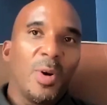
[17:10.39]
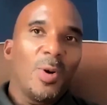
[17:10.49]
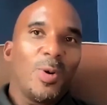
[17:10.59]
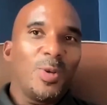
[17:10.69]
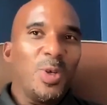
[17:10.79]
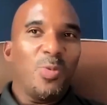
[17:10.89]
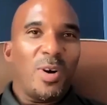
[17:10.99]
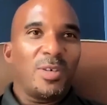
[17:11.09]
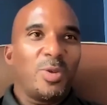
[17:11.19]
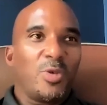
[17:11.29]
or do you
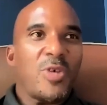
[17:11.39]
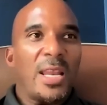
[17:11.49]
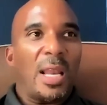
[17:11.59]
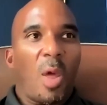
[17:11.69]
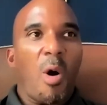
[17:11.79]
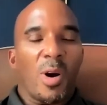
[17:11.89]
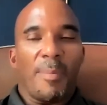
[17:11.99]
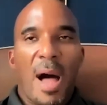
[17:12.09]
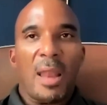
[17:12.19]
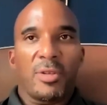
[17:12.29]
want to create a law or a
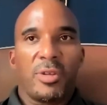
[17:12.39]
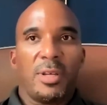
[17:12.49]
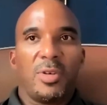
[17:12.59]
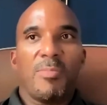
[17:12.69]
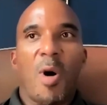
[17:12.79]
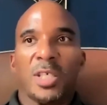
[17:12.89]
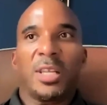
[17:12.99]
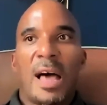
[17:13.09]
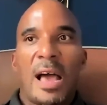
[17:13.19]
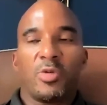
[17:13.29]
policy to
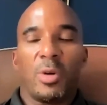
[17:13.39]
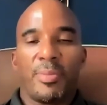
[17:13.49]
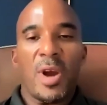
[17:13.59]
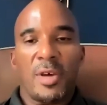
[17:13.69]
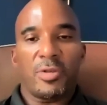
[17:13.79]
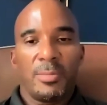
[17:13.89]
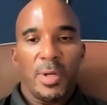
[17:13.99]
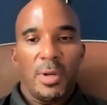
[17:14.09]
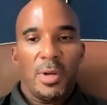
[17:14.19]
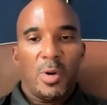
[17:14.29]
marginalize or oppress
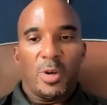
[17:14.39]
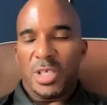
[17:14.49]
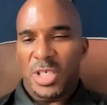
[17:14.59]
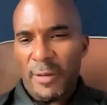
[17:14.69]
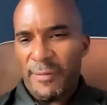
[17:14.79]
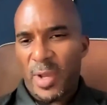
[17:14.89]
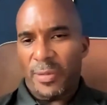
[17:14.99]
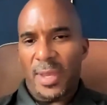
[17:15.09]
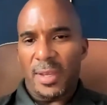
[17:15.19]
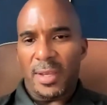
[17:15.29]
or to shift their
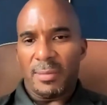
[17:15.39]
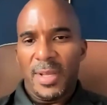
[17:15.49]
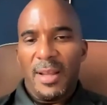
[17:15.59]
thinking?